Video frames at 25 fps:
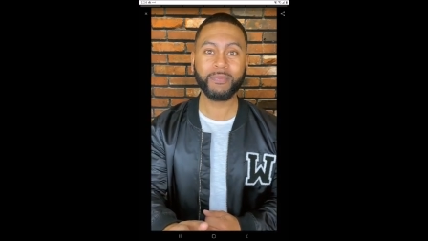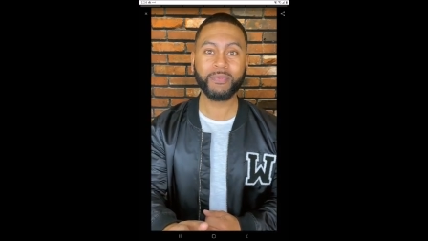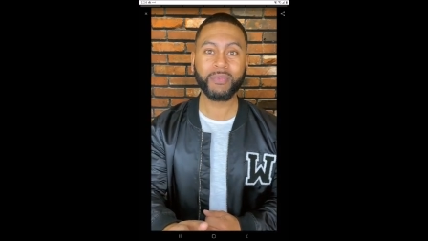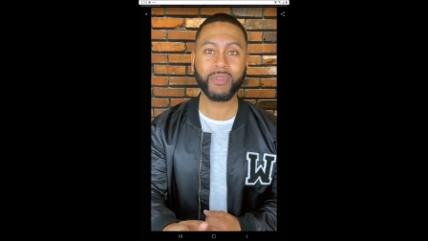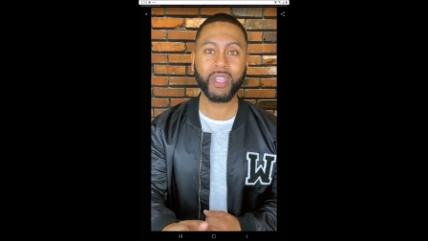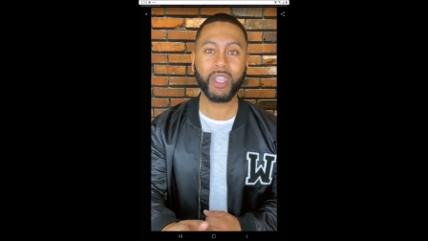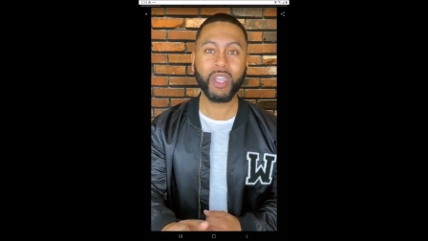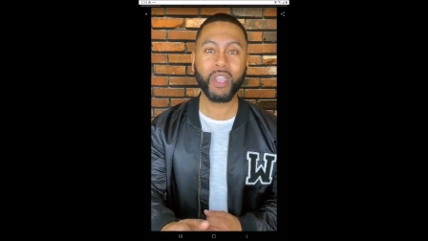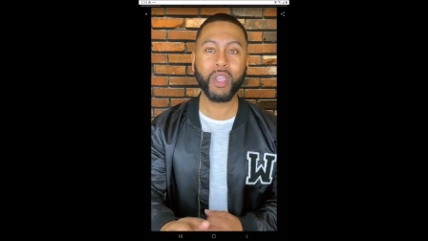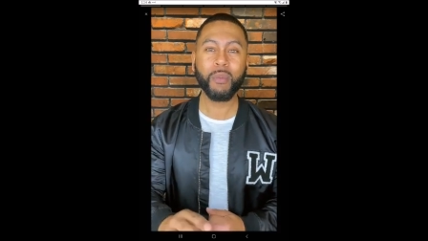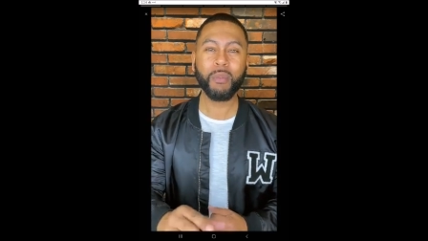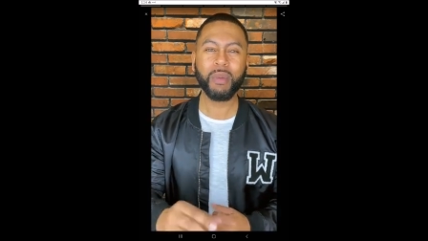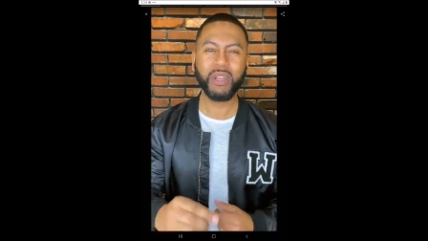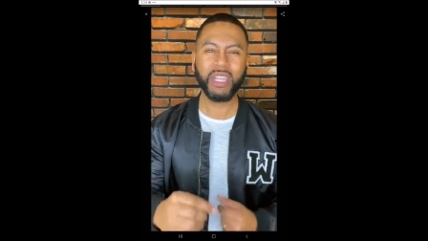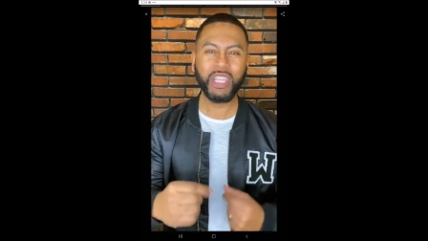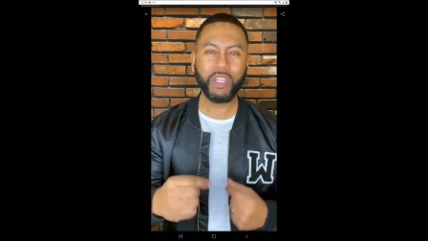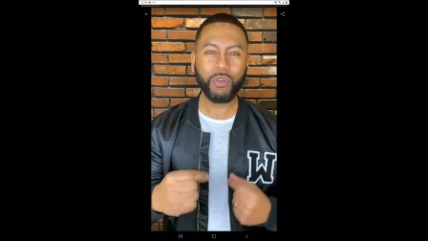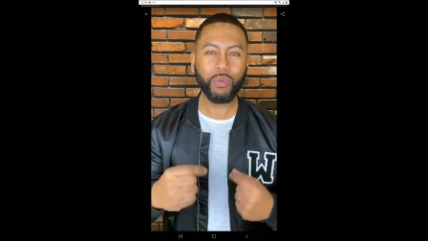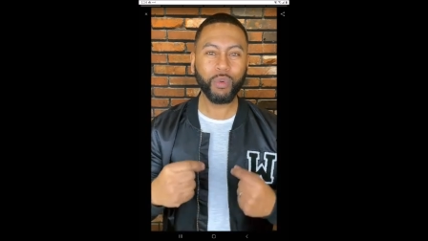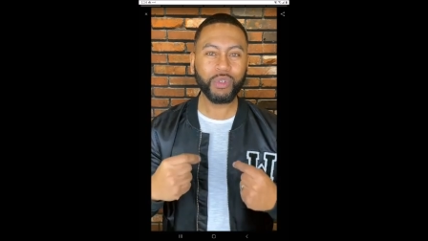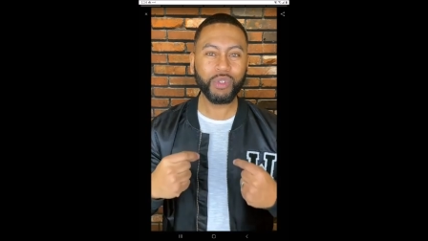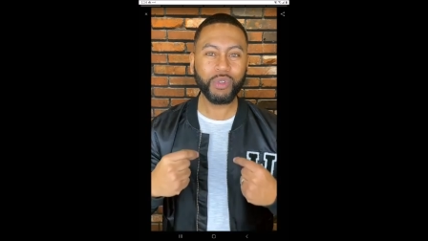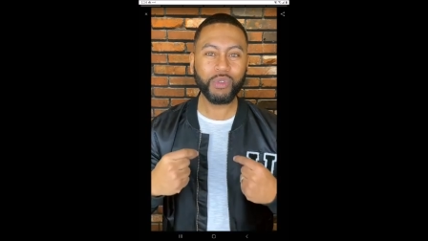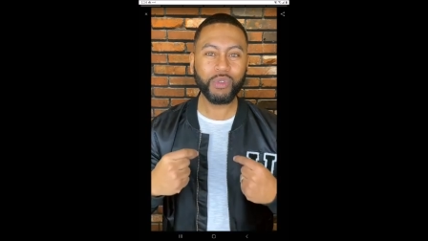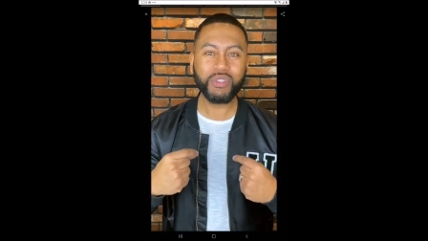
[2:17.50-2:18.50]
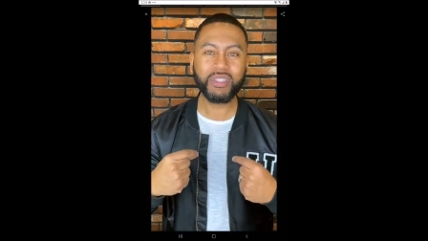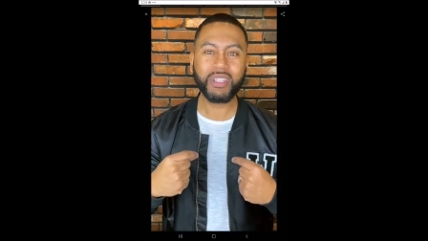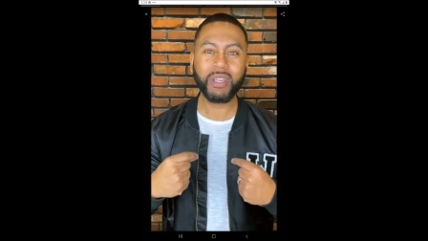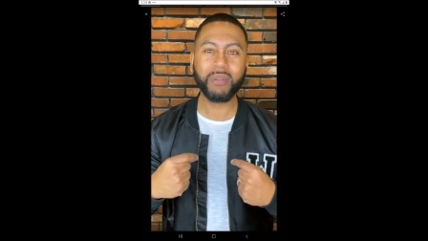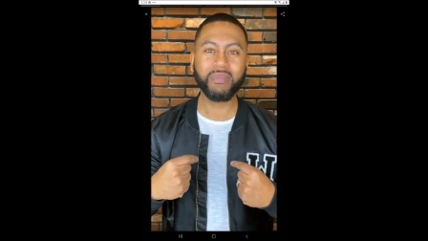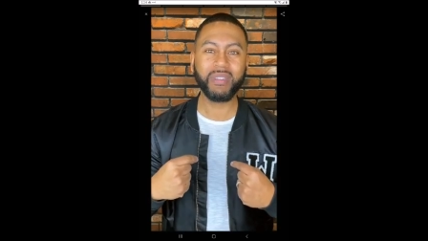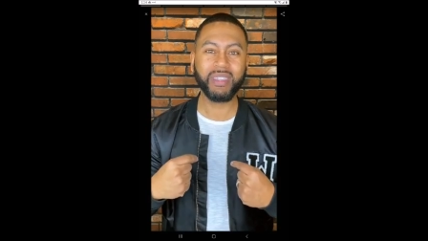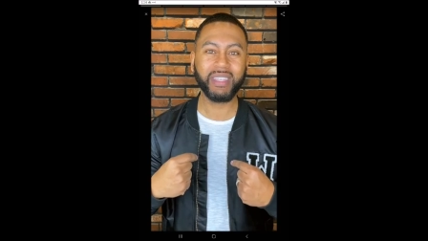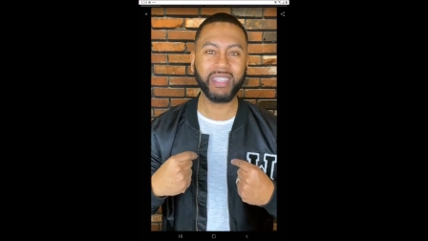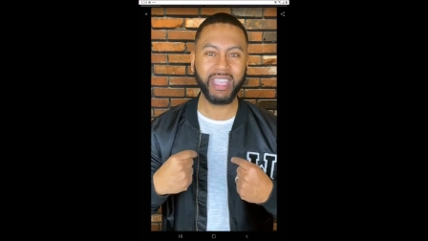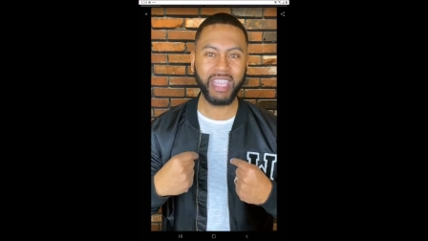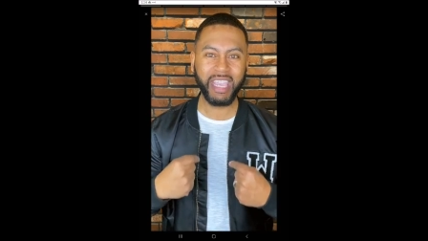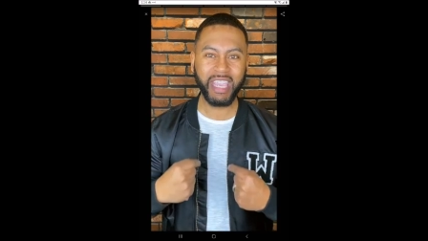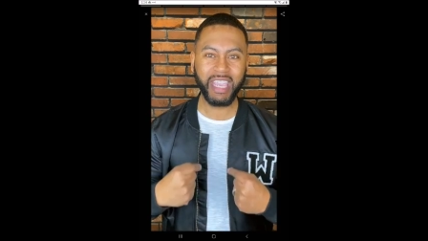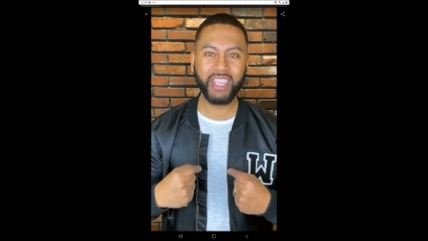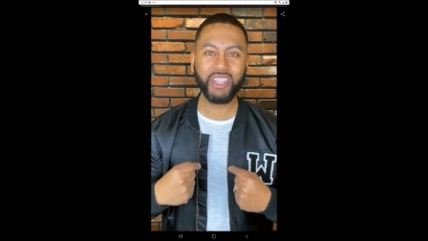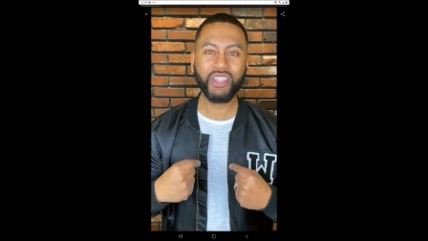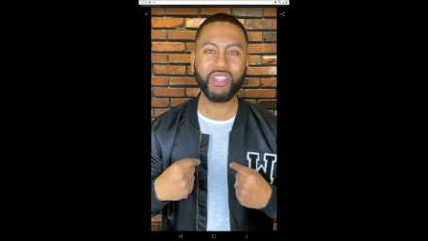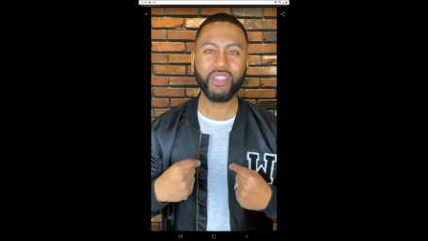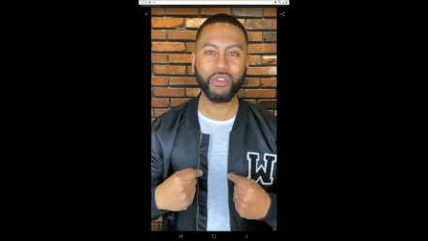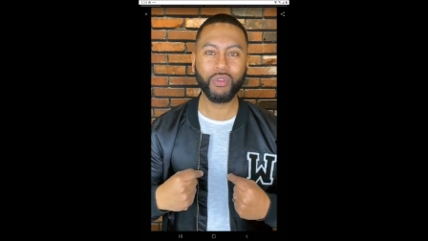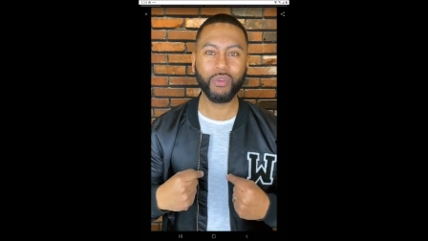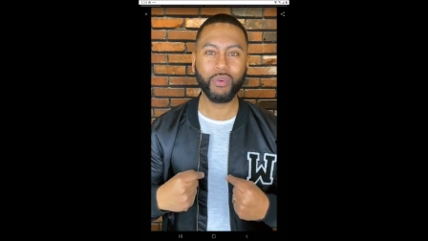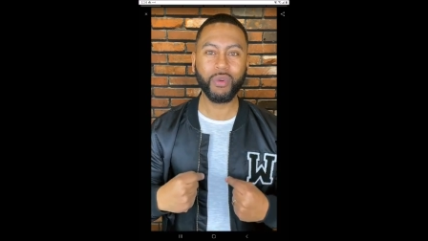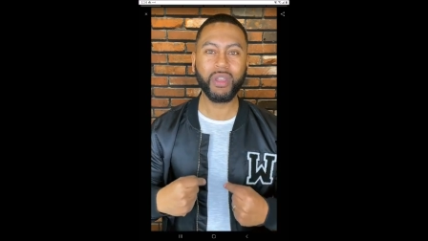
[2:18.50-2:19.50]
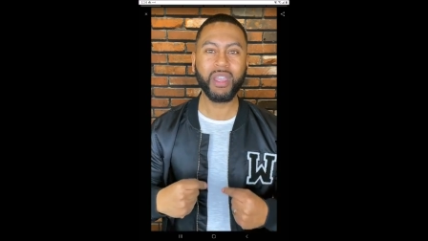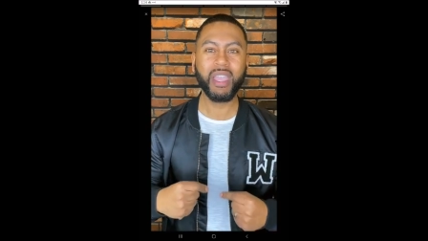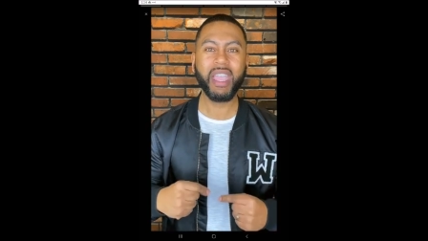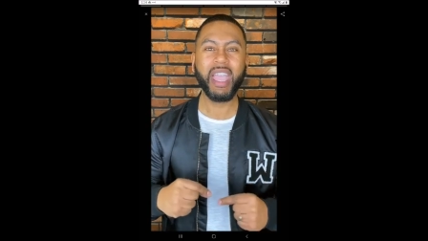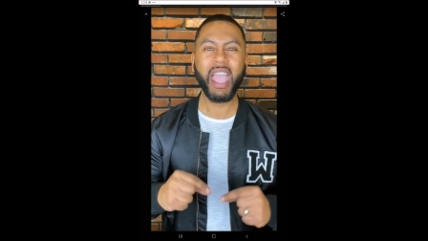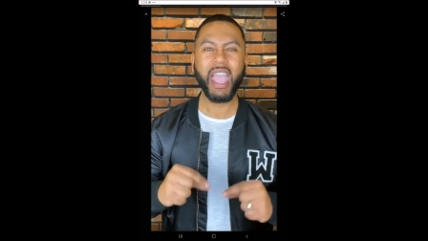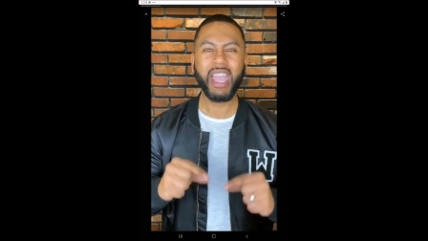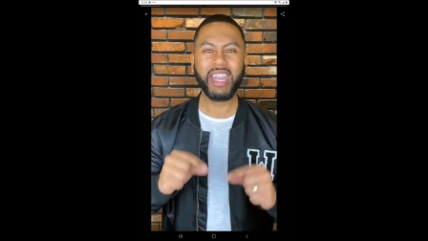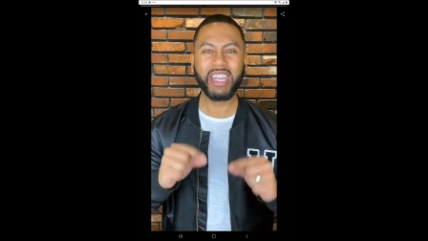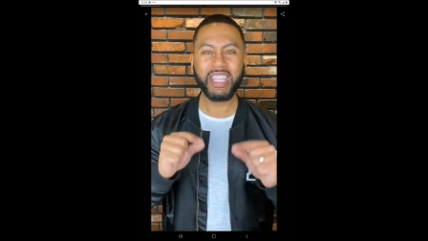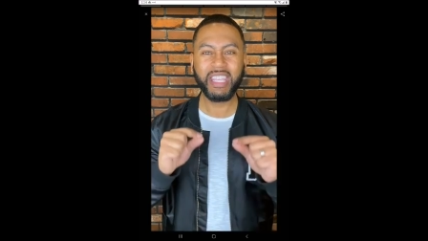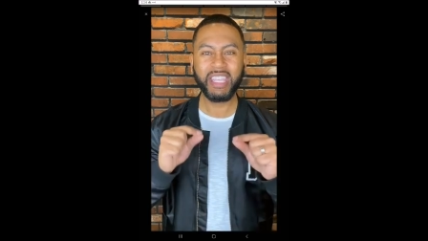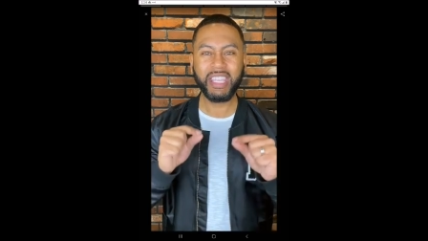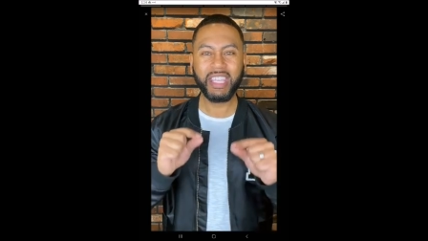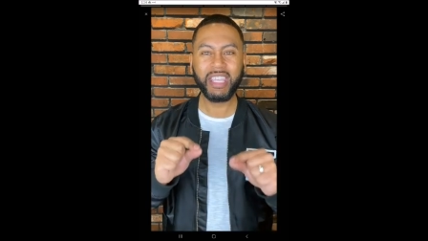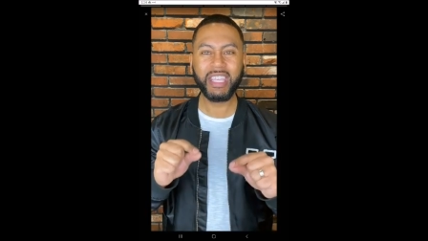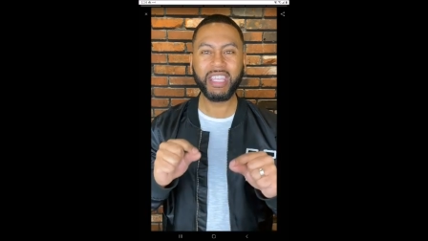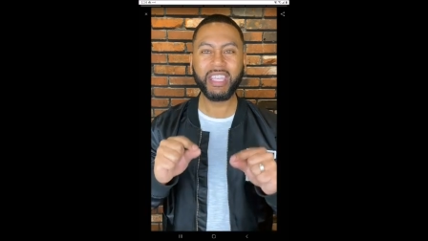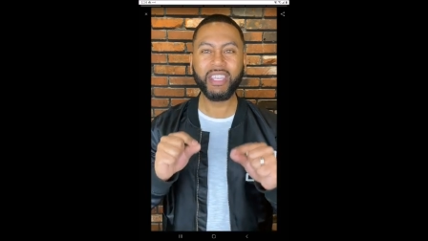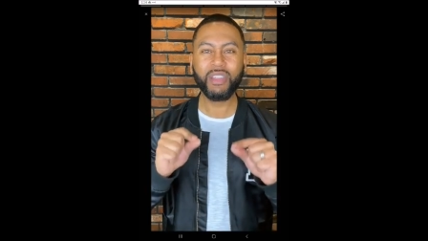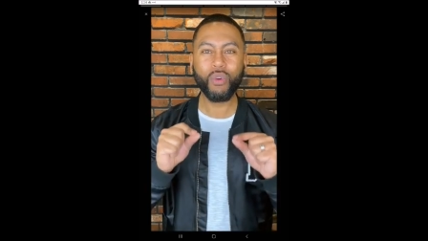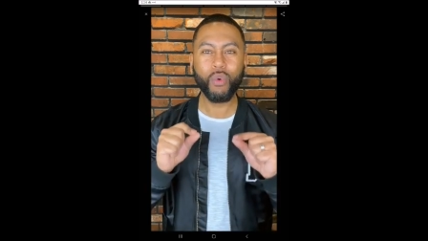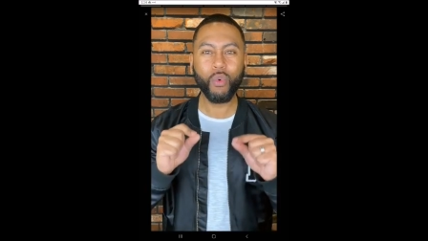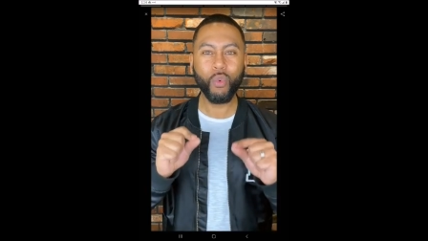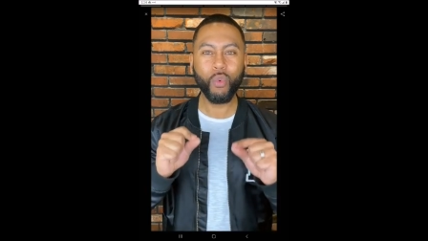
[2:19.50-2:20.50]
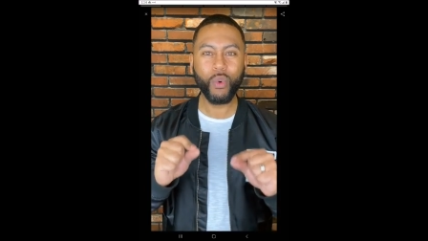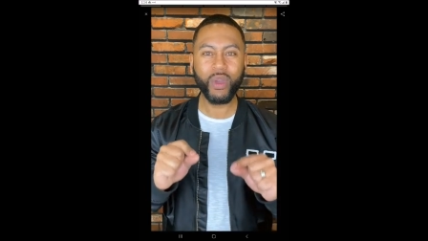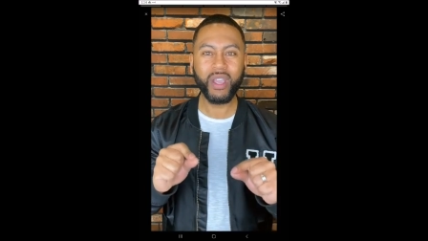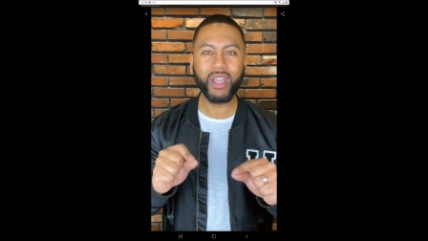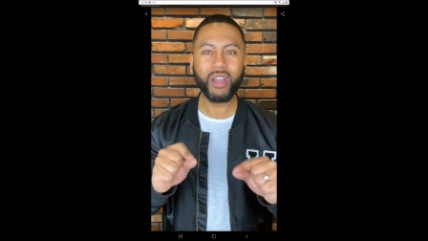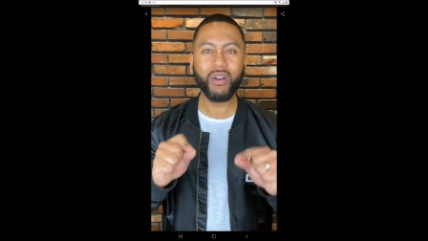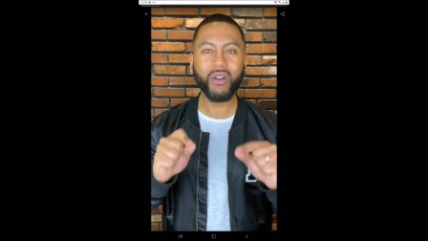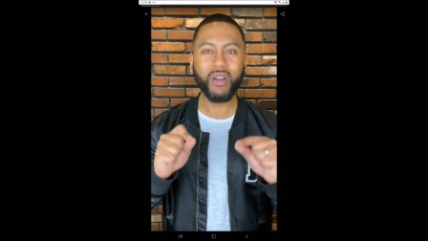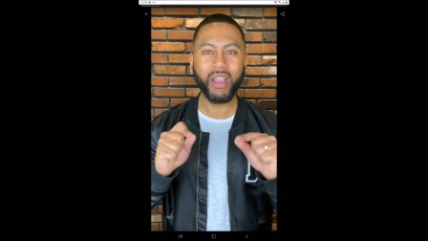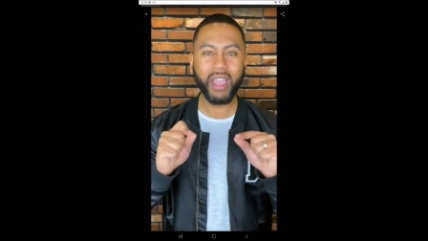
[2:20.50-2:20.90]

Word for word: but he will do something in you and he will